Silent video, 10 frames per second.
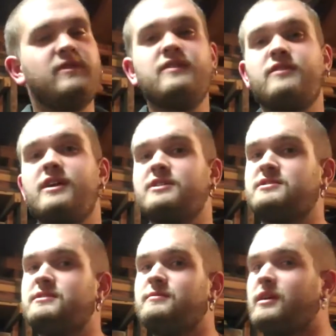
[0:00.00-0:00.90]
I've never
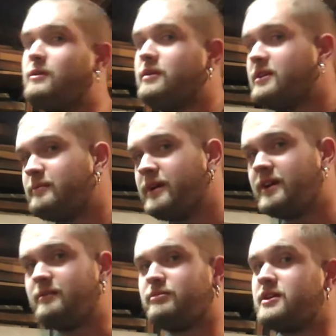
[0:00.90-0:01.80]
actually recorded
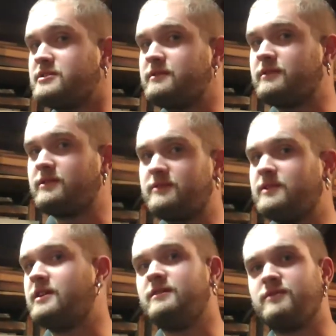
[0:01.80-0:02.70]
my impressions,
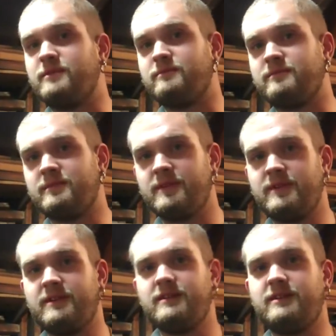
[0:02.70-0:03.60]
any of them.
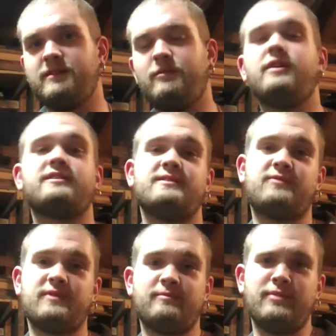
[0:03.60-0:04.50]
Well, except
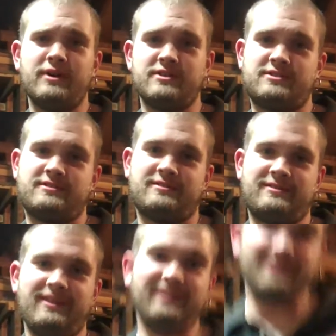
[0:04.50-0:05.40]
for Bush.
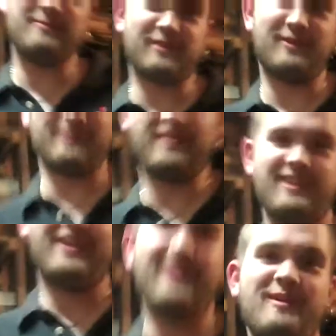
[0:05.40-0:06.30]
I did. Oh,
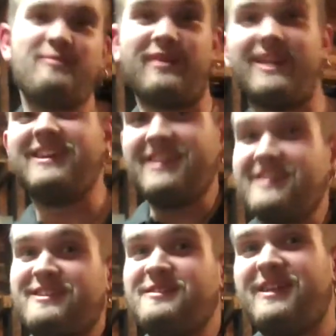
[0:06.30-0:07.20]
let's But I
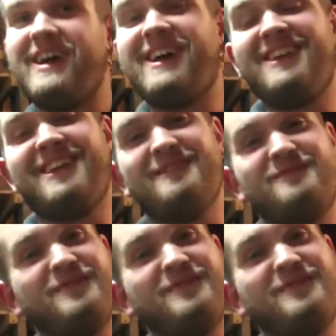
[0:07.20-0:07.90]
didn't do that in